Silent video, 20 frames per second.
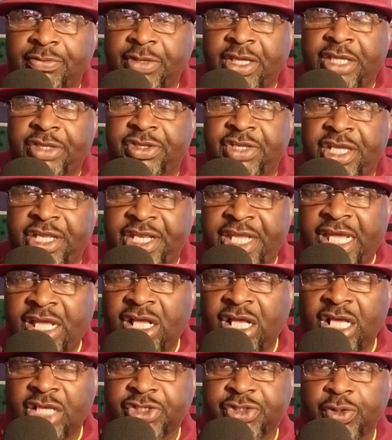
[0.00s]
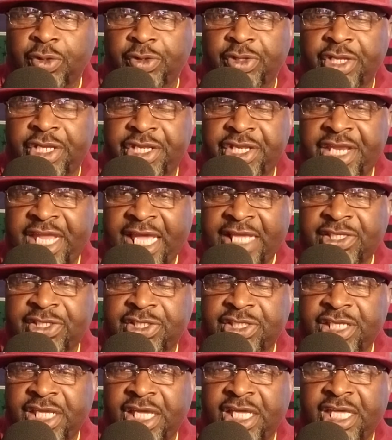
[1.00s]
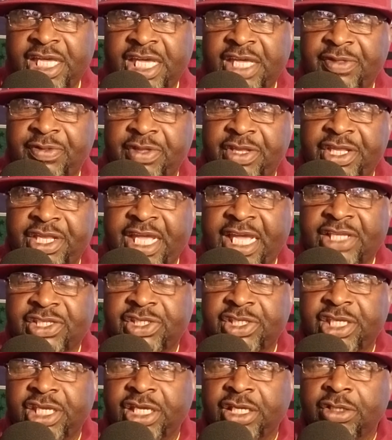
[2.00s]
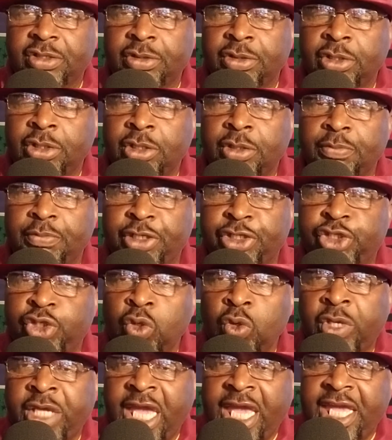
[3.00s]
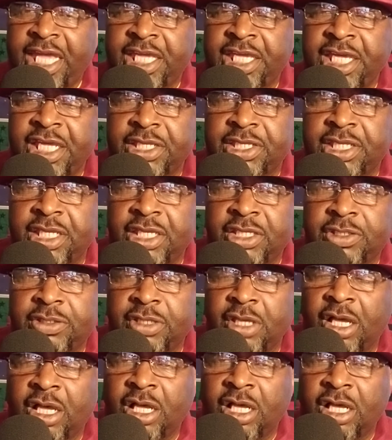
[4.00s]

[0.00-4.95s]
And then they hustle the next nigga and the next nigga. But you can't get this